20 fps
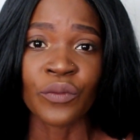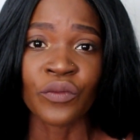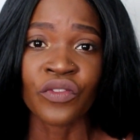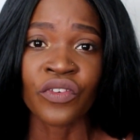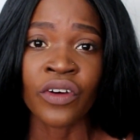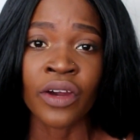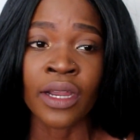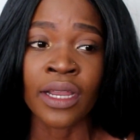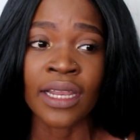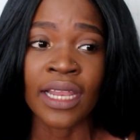
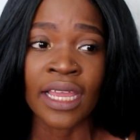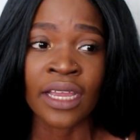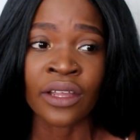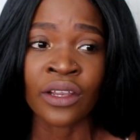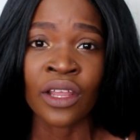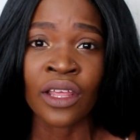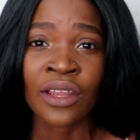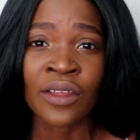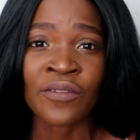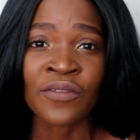for a
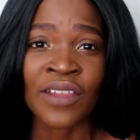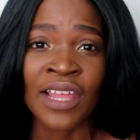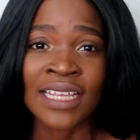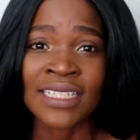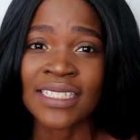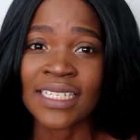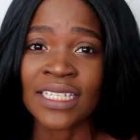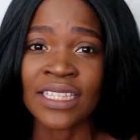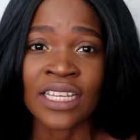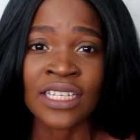lot of
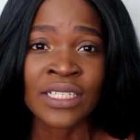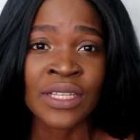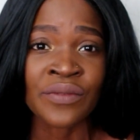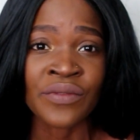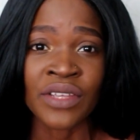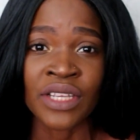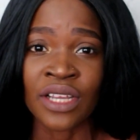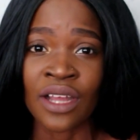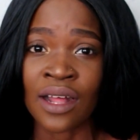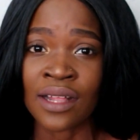flights, it
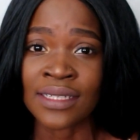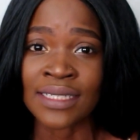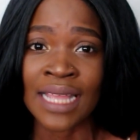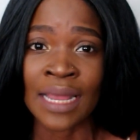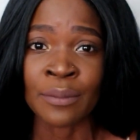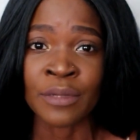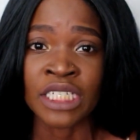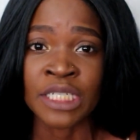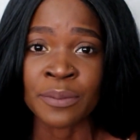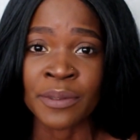doesn't even cost
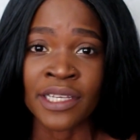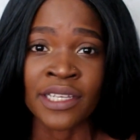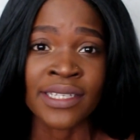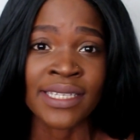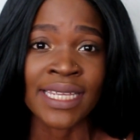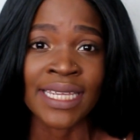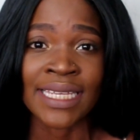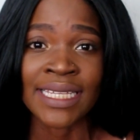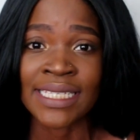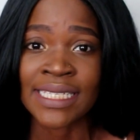that much because
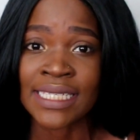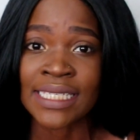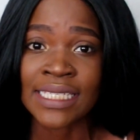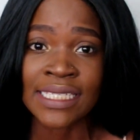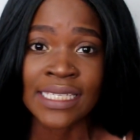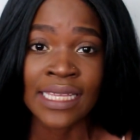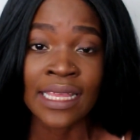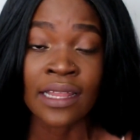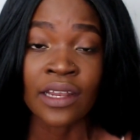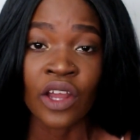they can
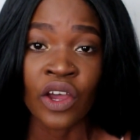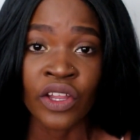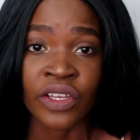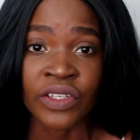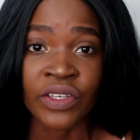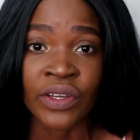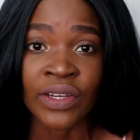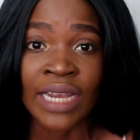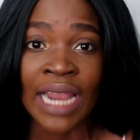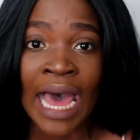sit on
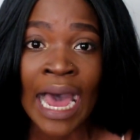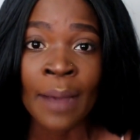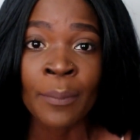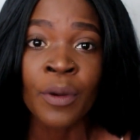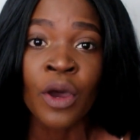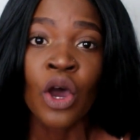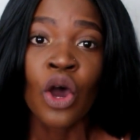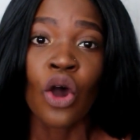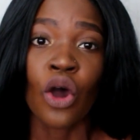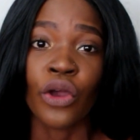your
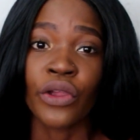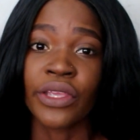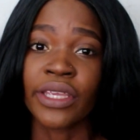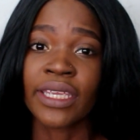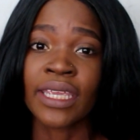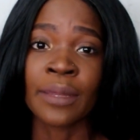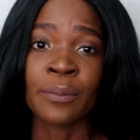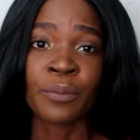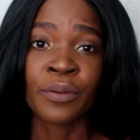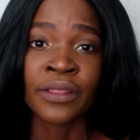lap or you
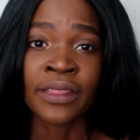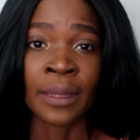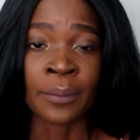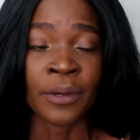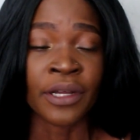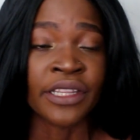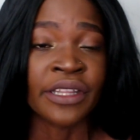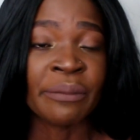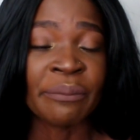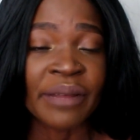can put them
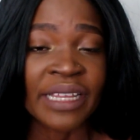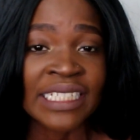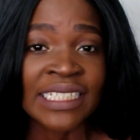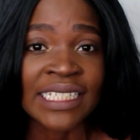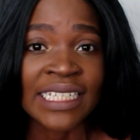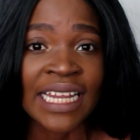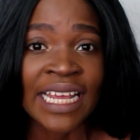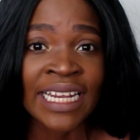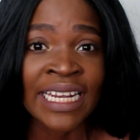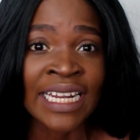on the
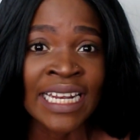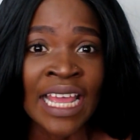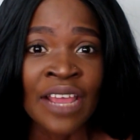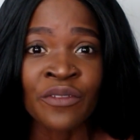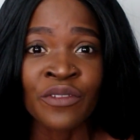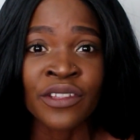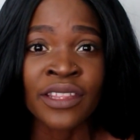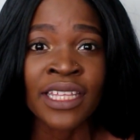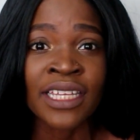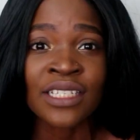bassinet and
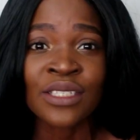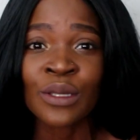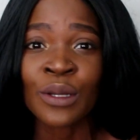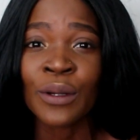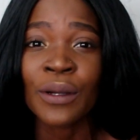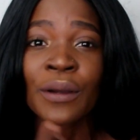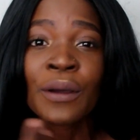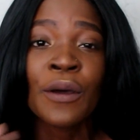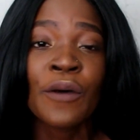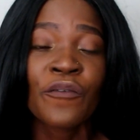everything.
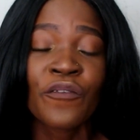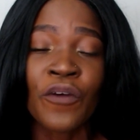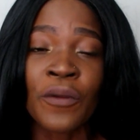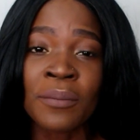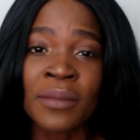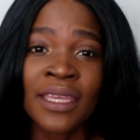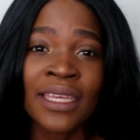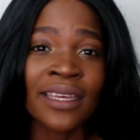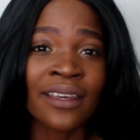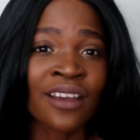So for
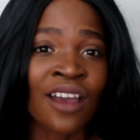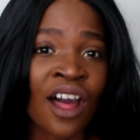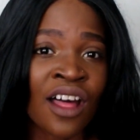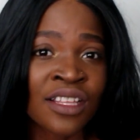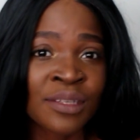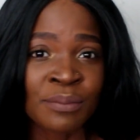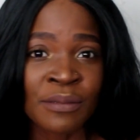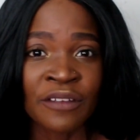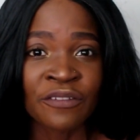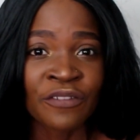me, it
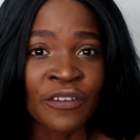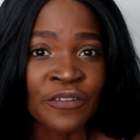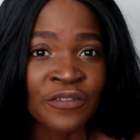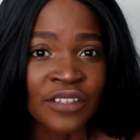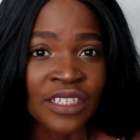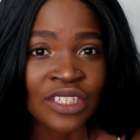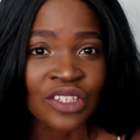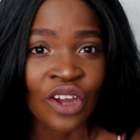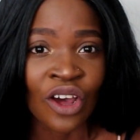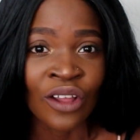cost me
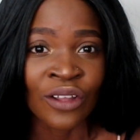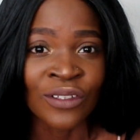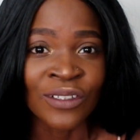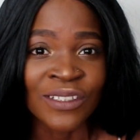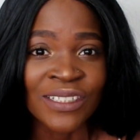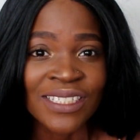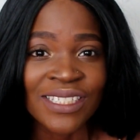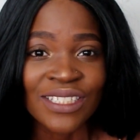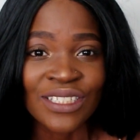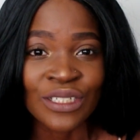
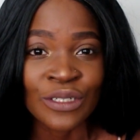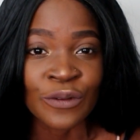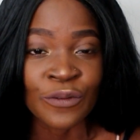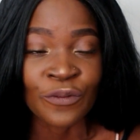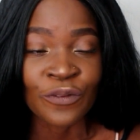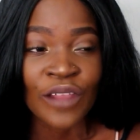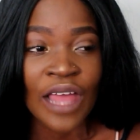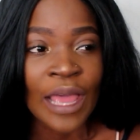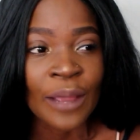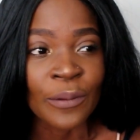$50 to
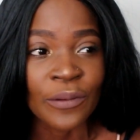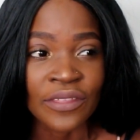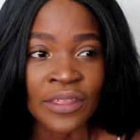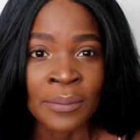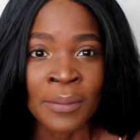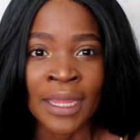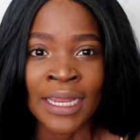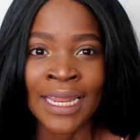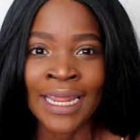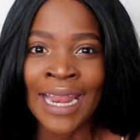fly with
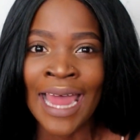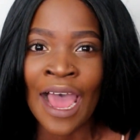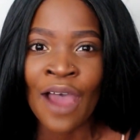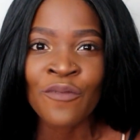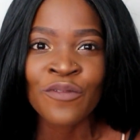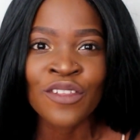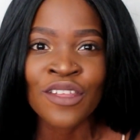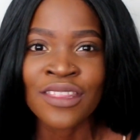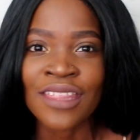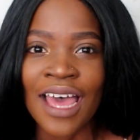him, and then
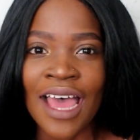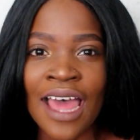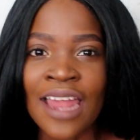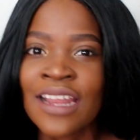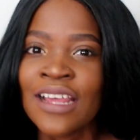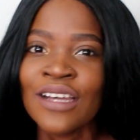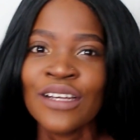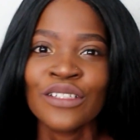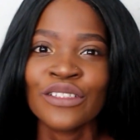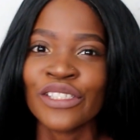after
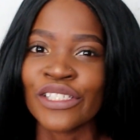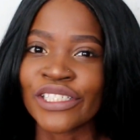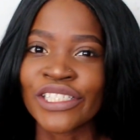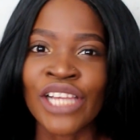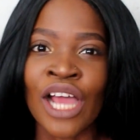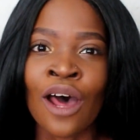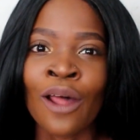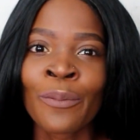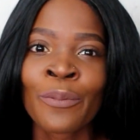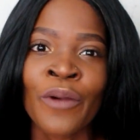that, the
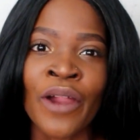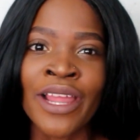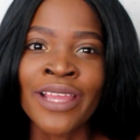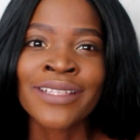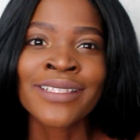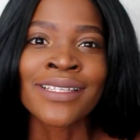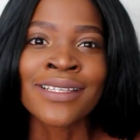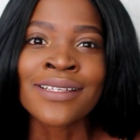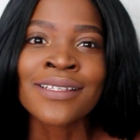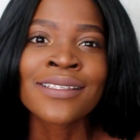child
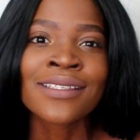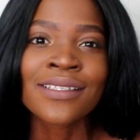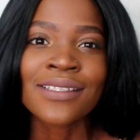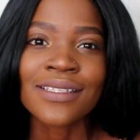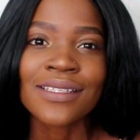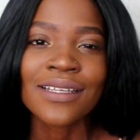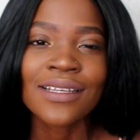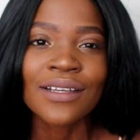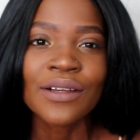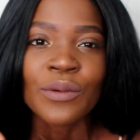prices,
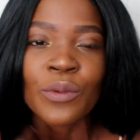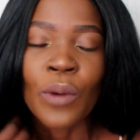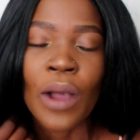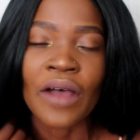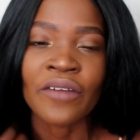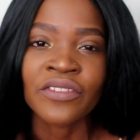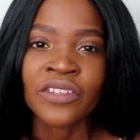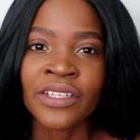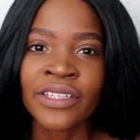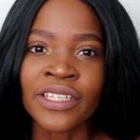
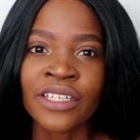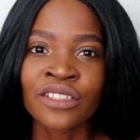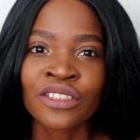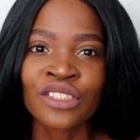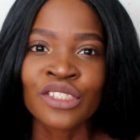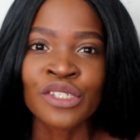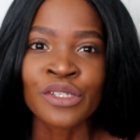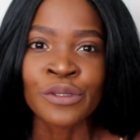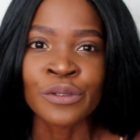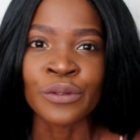after they're
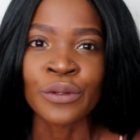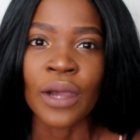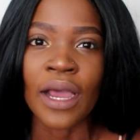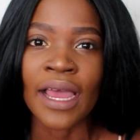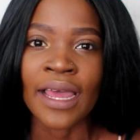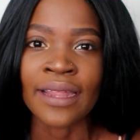two